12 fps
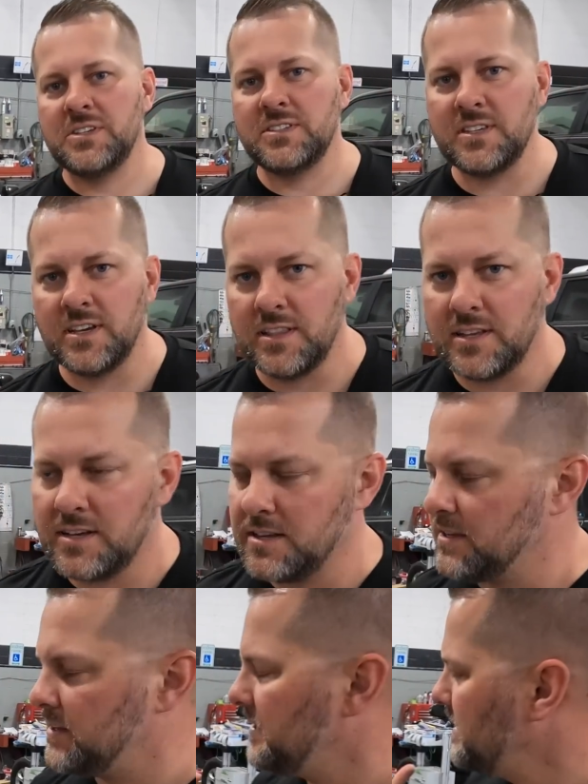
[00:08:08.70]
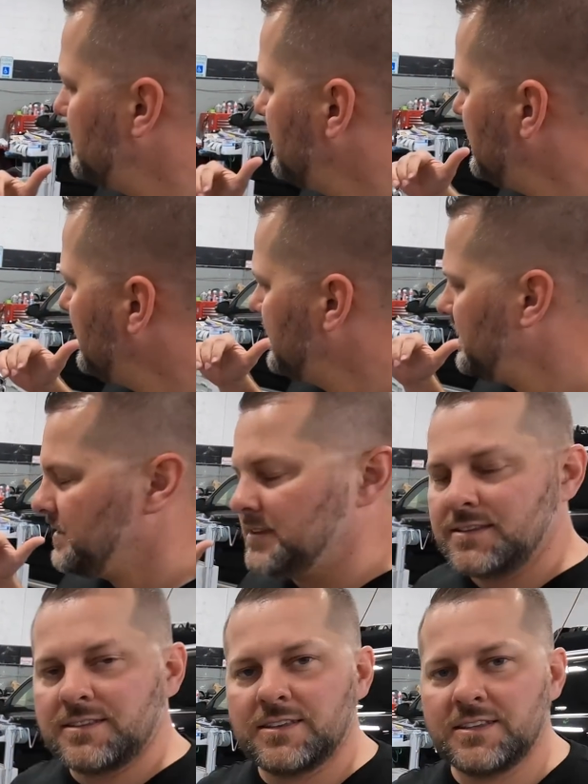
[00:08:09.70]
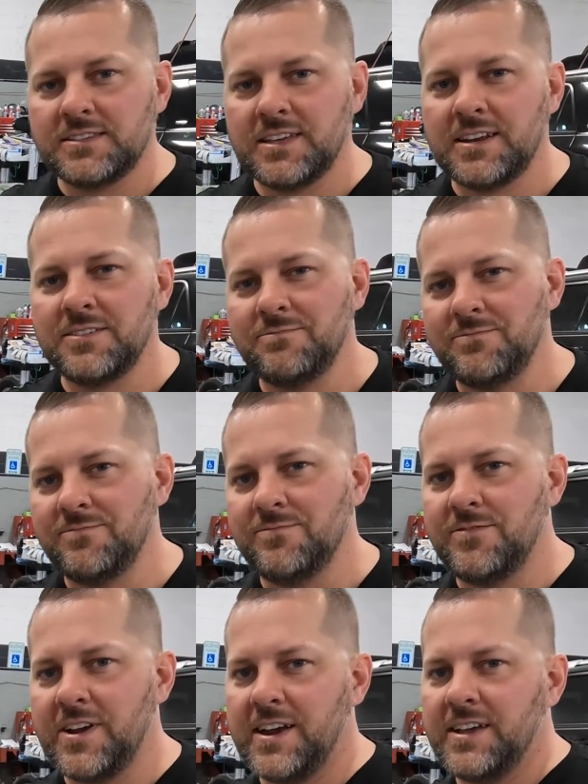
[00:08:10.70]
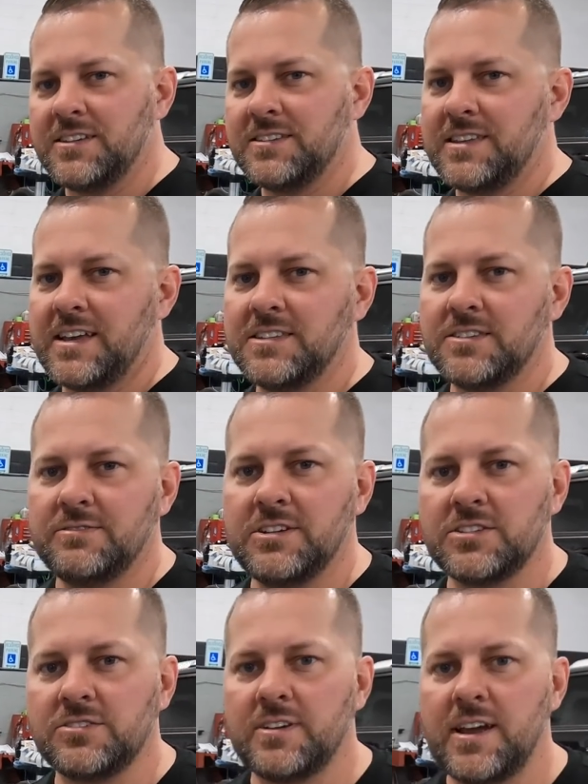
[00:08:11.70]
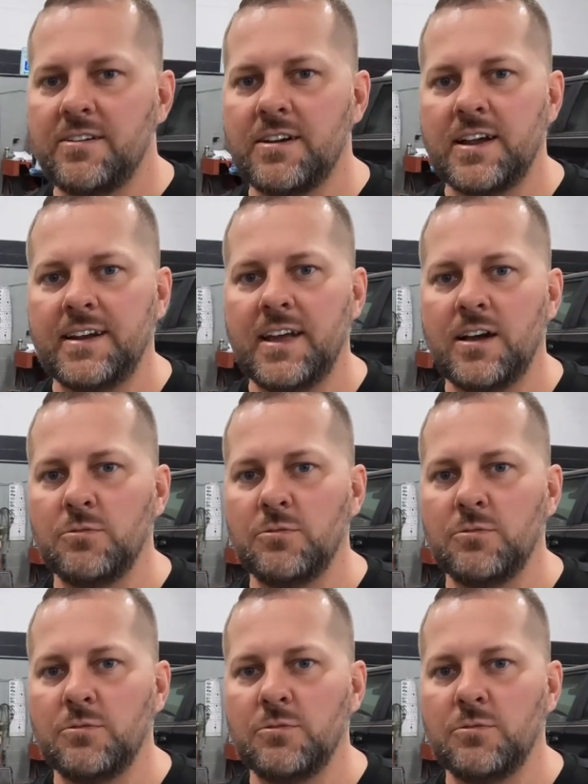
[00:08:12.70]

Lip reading: Zilla. It's in various states of disarray right now.